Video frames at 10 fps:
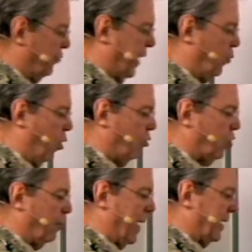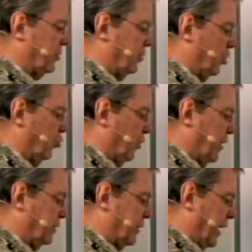They won't go back to the
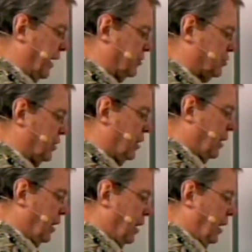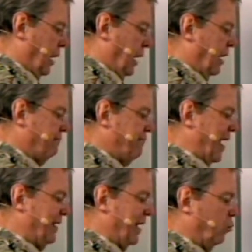Greek text and
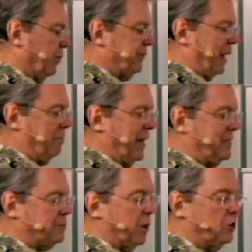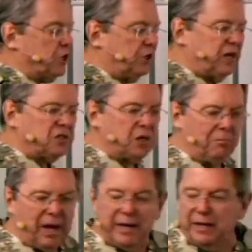find out what that means, because it doesn't make